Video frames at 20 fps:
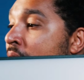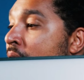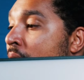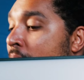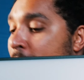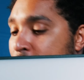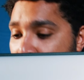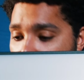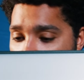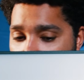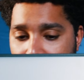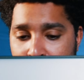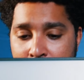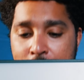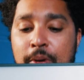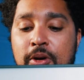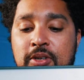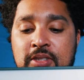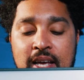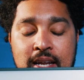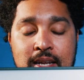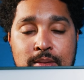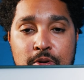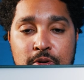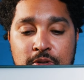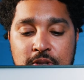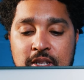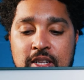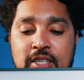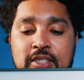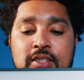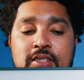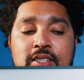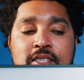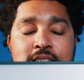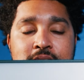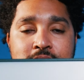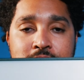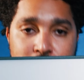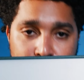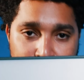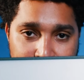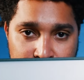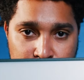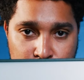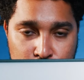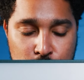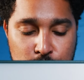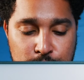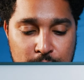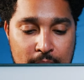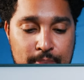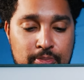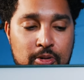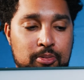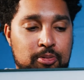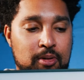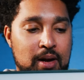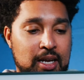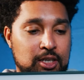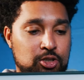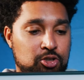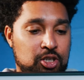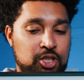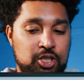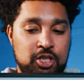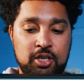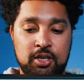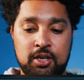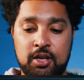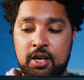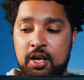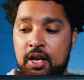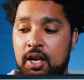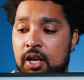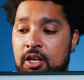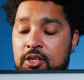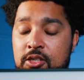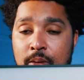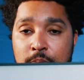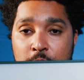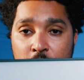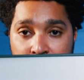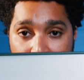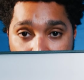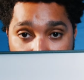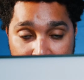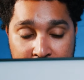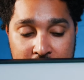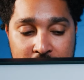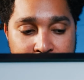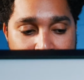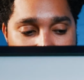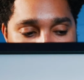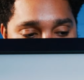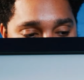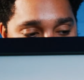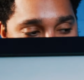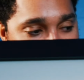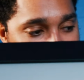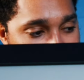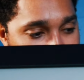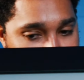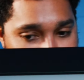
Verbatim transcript: I'm not going to unbox it any more than this, because this needs to be installed by a proper electrician, so I'm not going to fiddle around with this,